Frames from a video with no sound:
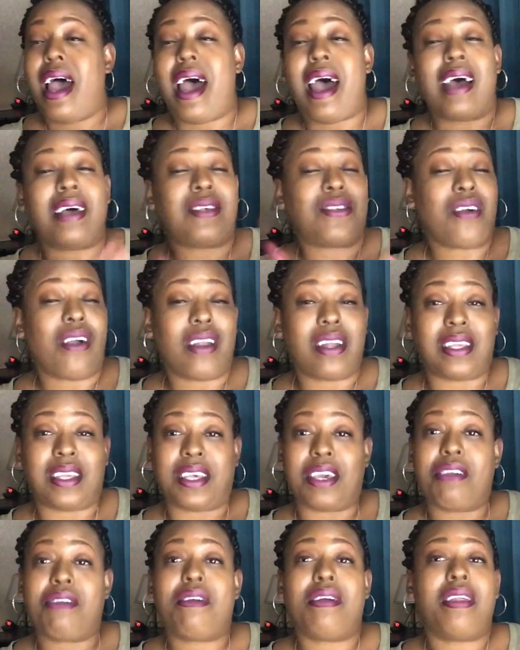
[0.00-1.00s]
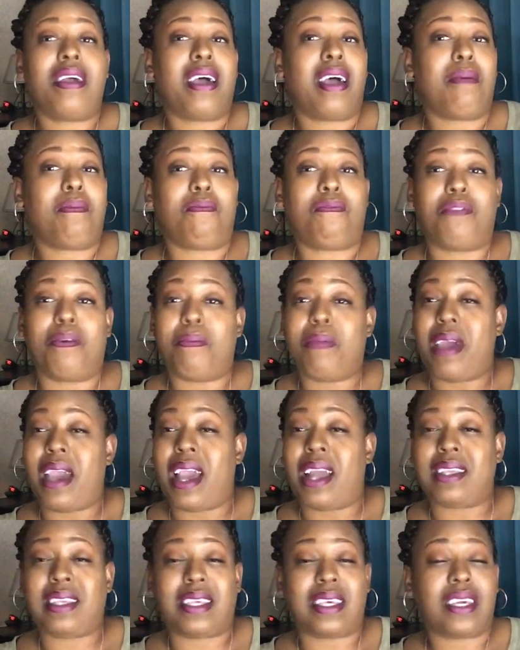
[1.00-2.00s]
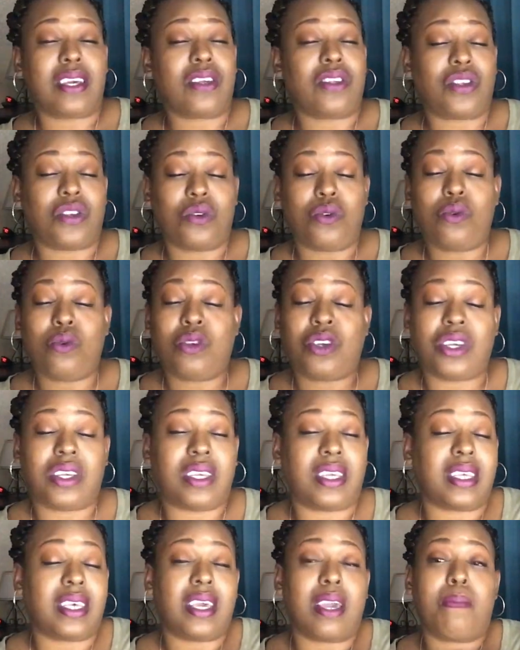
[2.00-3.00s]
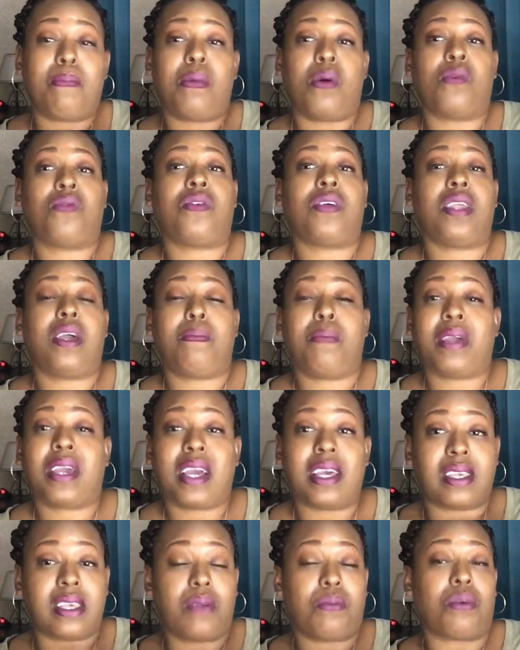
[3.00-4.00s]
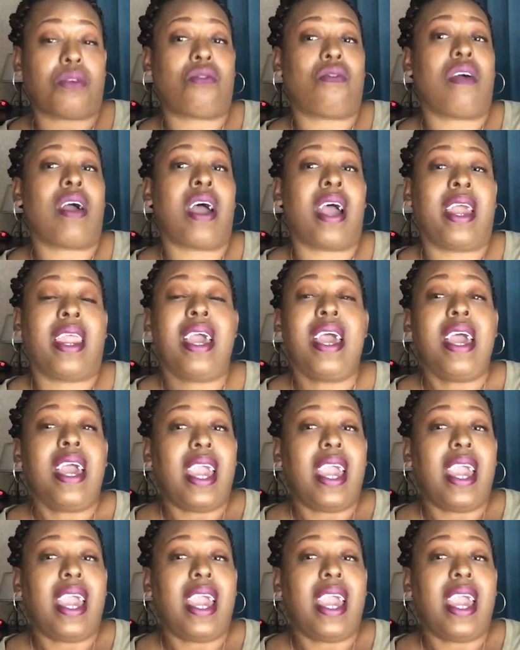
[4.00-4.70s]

I started tearing up from that scene to just seeing both of them, because they were crying